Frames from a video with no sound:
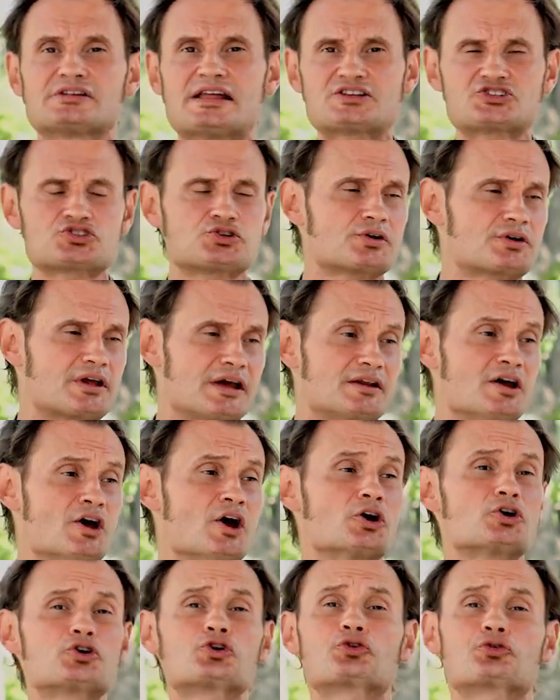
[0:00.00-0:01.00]
let's look at
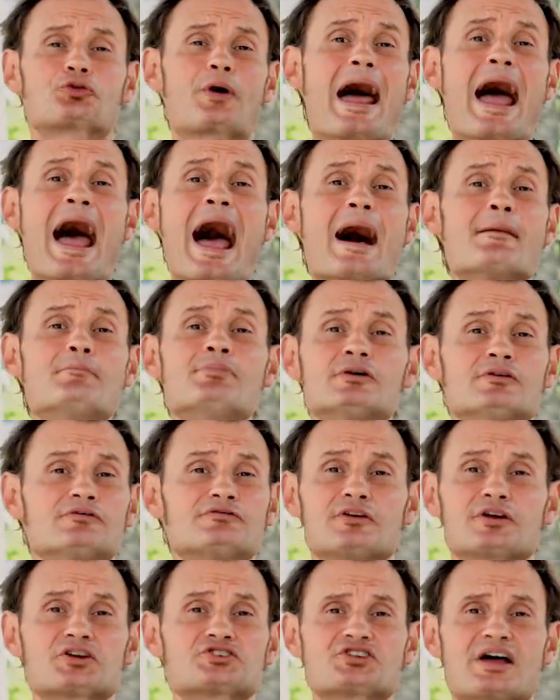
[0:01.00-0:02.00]
crab,
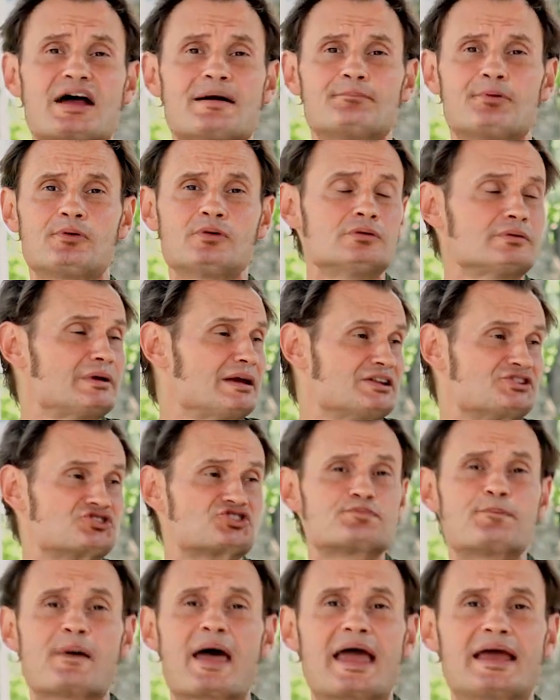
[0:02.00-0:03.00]
for example, in
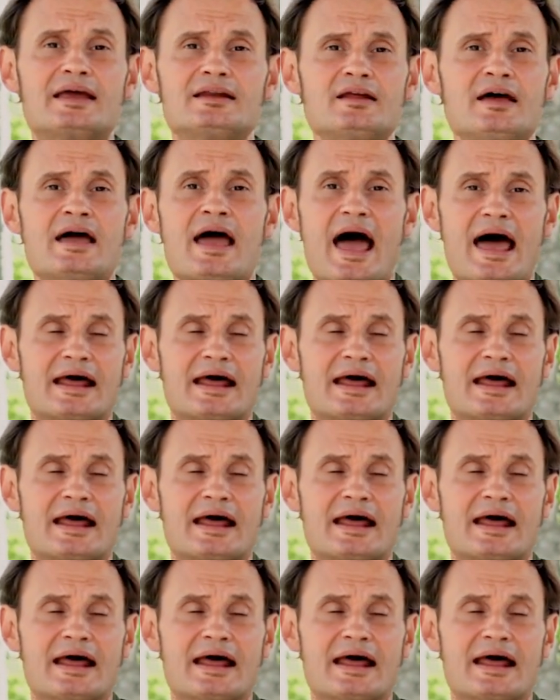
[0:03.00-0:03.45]
Spain,